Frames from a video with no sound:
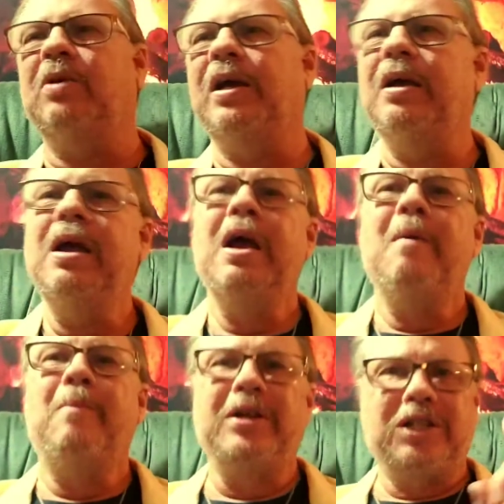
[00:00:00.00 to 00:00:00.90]
Anyway,
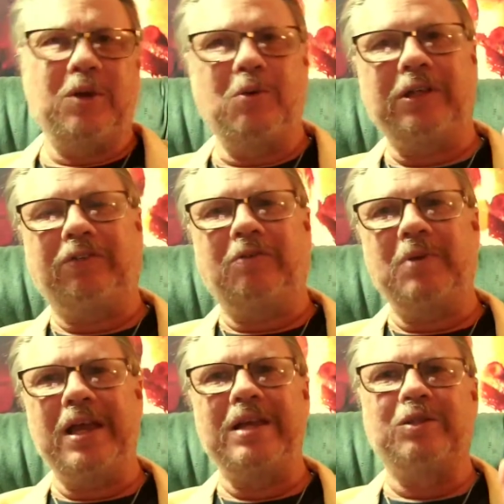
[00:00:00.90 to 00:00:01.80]
but She Works for
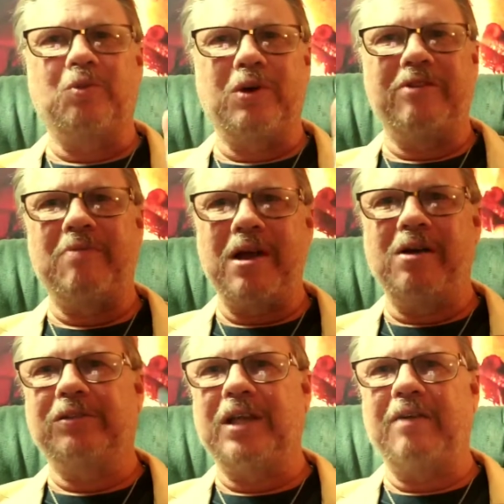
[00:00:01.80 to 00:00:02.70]
Me is one of my
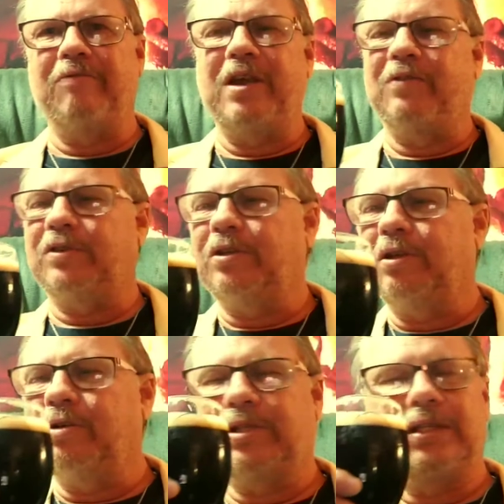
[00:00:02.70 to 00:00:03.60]
all-time favorite
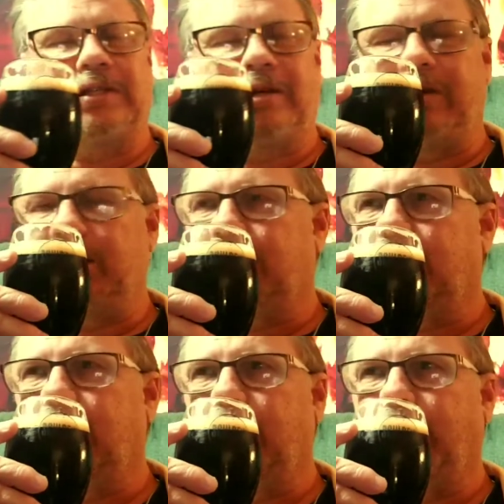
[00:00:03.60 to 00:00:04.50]
tunes. It's a great
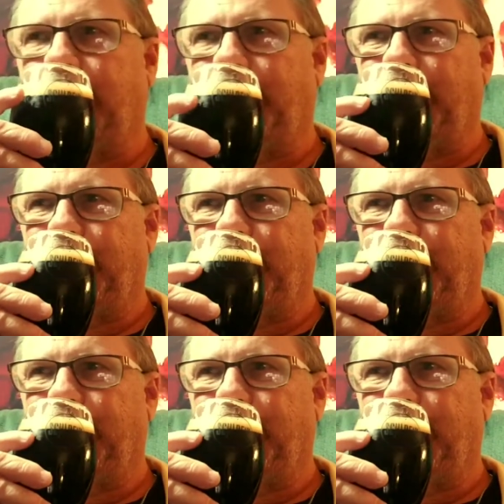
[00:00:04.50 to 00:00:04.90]
song.